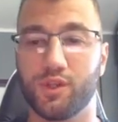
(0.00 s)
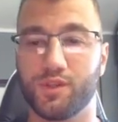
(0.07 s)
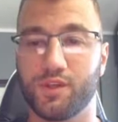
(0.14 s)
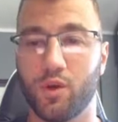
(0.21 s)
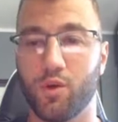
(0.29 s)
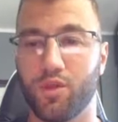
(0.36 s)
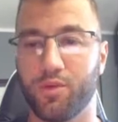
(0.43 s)
let's
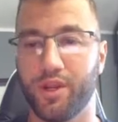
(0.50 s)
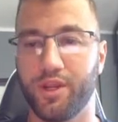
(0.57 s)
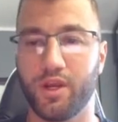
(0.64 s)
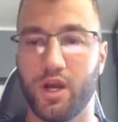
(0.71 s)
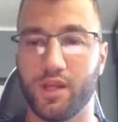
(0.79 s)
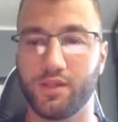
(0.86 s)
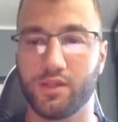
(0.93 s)
go three
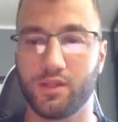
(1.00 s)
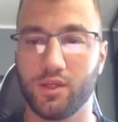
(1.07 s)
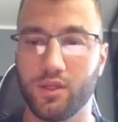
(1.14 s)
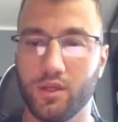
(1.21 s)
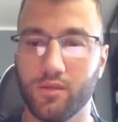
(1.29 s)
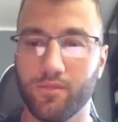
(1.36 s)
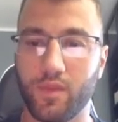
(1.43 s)
dots
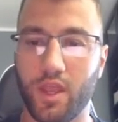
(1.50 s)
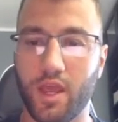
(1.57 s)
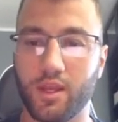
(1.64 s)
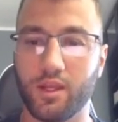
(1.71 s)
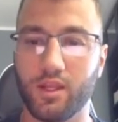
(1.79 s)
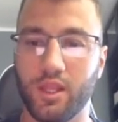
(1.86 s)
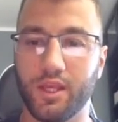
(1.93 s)

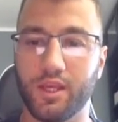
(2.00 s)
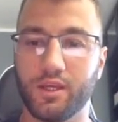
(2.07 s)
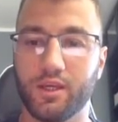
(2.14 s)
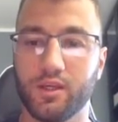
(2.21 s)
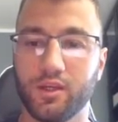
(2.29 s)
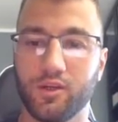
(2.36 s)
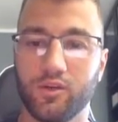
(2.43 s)
and click
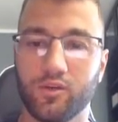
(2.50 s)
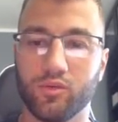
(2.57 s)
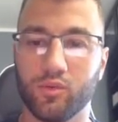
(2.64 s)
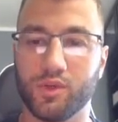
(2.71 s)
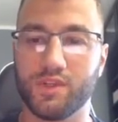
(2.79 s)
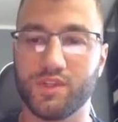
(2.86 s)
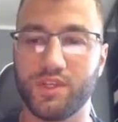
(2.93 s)

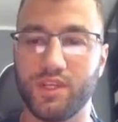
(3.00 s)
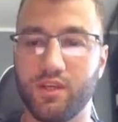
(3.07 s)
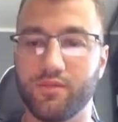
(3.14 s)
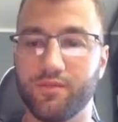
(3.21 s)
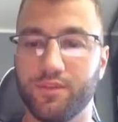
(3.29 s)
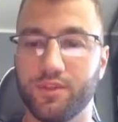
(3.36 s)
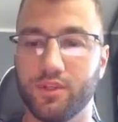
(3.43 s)

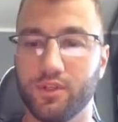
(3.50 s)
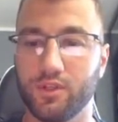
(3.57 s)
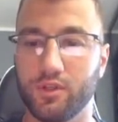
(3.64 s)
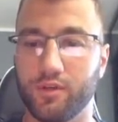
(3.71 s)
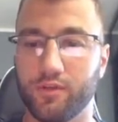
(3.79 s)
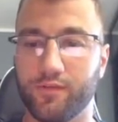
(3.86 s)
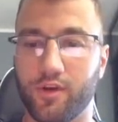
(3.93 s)
received
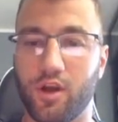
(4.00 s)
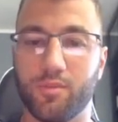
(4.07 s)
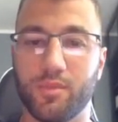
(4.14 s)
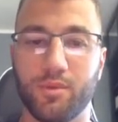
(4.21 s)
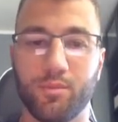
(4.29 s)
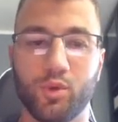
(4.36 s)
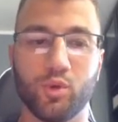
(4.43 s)

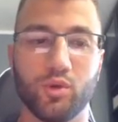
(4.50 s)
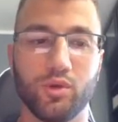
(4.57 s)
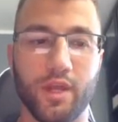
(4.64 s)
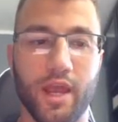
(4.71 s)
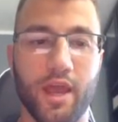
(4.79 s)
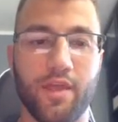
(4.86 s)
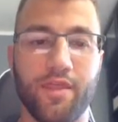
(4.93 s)
from pool.
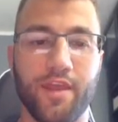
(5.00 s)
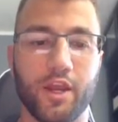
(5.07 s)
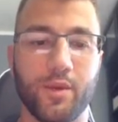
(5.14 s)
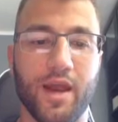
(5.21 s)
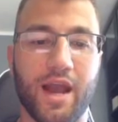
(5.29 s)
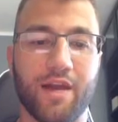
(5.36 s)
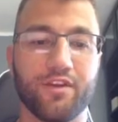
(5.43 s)
And there
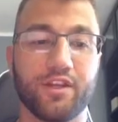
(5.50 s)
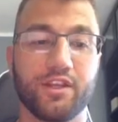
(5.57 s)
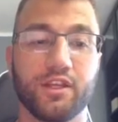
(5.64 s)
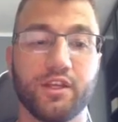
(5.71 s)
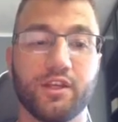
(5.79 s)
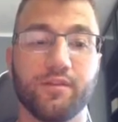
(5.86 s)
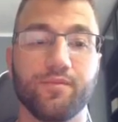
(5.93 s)
you have it.
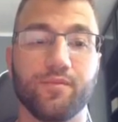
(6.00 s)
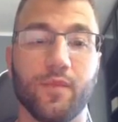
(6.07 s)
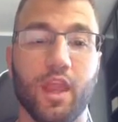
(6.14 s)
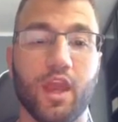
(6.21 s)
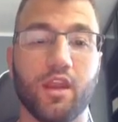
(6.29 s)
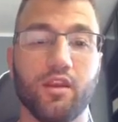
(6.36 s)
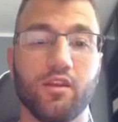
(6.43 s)

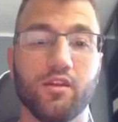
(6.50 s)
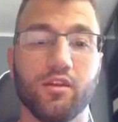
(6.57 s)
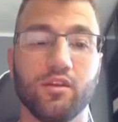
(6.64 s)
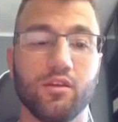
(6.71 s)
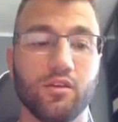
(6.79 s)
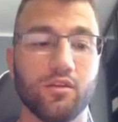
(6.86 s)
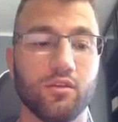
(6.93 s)
And
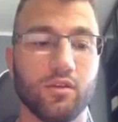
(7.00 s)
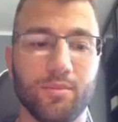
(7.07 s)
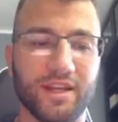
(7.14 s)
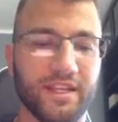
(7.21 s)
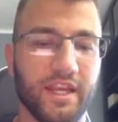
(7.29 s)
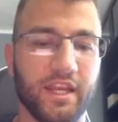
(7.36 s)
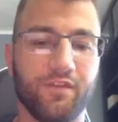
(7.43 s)
it
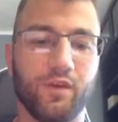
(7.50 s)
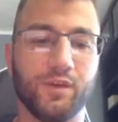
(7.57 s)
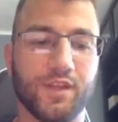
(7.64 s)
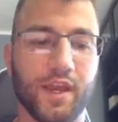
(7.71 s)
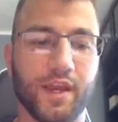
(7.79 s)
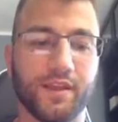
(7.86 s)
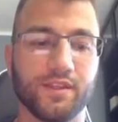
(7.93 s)
might take a few
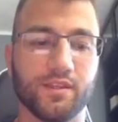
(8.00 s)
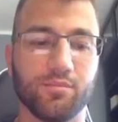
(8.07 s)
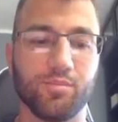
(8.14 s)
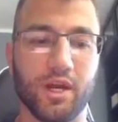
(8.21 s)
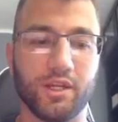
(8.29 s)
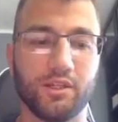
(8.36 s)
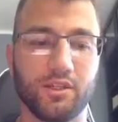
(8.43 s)
seconds,
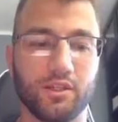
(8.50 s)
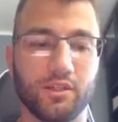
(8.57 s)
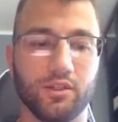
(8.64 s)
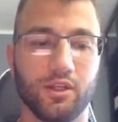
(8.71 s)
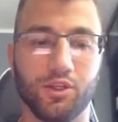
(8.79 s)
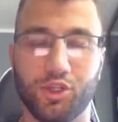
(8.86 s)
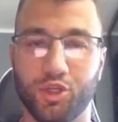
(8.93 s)
but
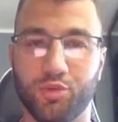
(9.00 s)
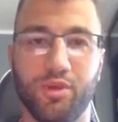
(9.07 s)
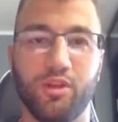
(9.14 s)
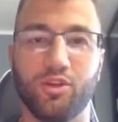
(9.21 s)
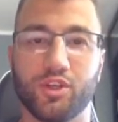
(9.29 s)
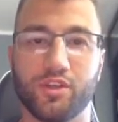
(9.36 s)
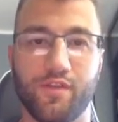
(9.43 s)
it should
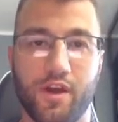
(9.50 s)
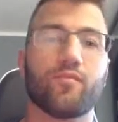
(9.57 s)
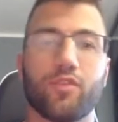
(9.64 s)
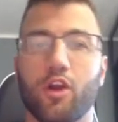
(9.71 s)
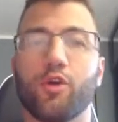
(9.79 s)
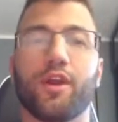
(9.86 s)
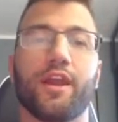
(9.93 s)
be just fine.
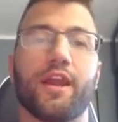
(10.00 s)
Okay,